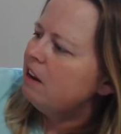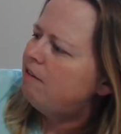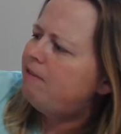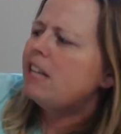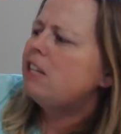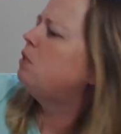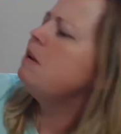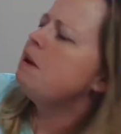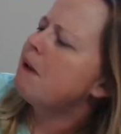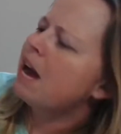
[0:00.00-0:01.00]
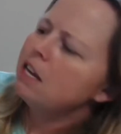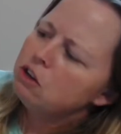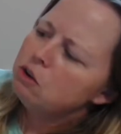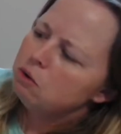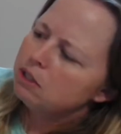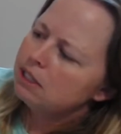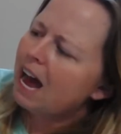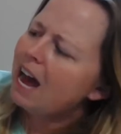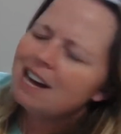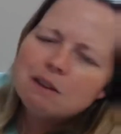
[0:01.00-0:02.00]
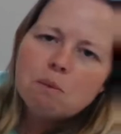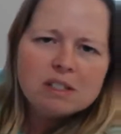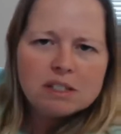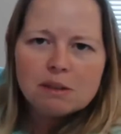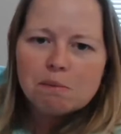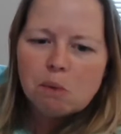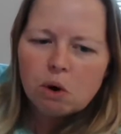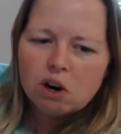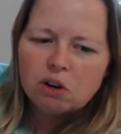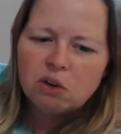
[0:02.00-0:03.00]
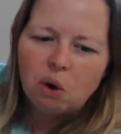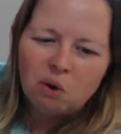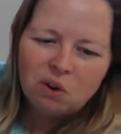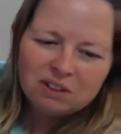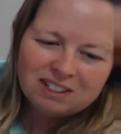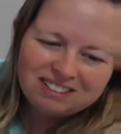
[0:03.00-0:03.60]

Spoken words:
"Fetch me my goose. I want some more gold."